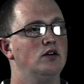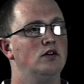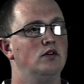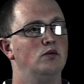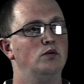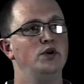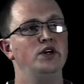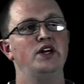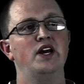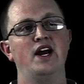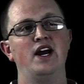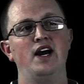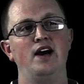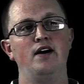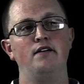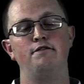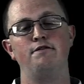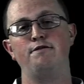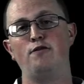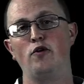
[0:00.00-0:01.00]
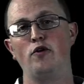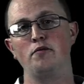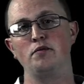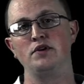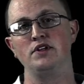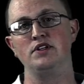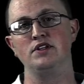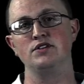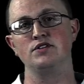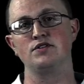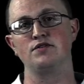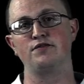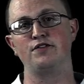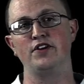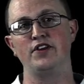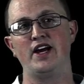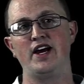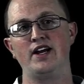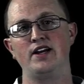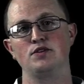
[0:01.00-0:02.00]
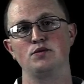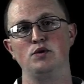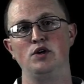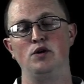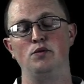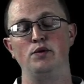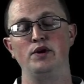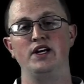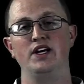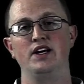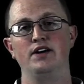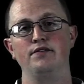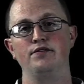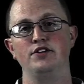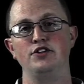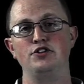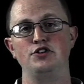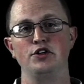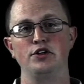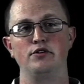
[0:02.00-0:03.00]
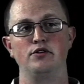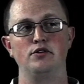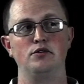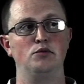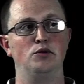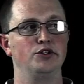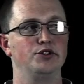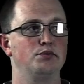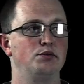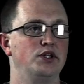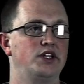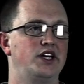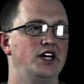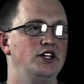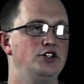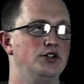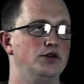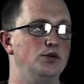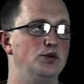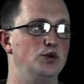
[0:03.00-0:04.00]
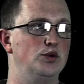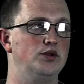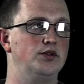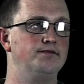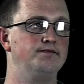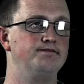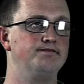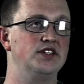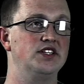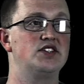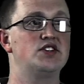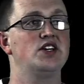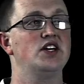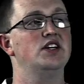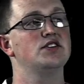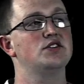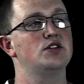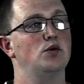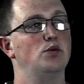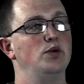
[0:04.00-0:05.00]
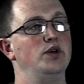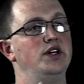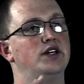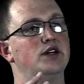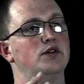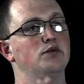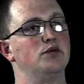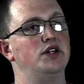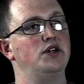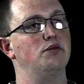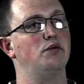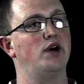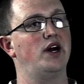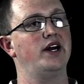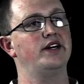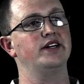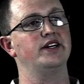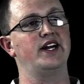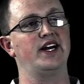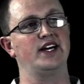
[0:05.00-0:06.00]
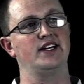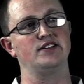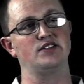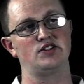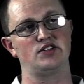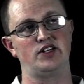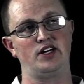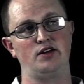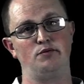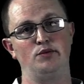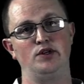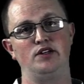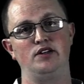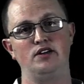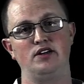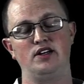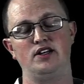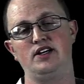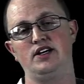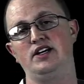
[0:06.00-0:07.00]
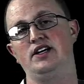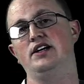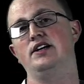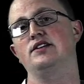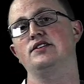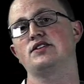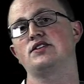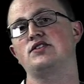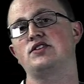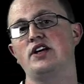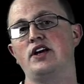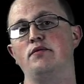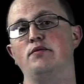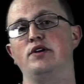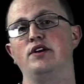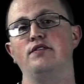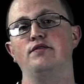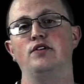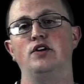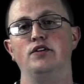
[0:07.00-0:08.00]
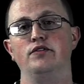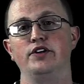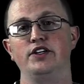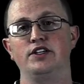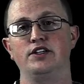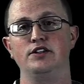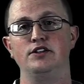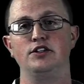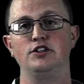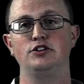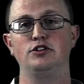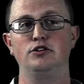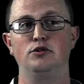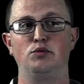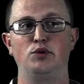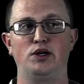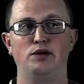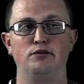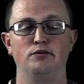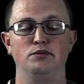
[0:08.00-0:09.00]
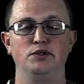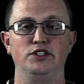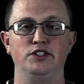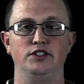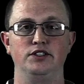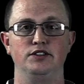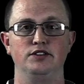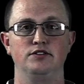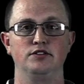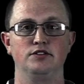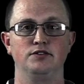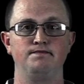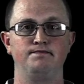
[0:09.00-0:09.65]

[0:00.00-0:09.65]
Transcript: We have formulas for that as well. We have the general multiplication rule that says that we can rewrite an AND statement as a statement involving conditional probabilities.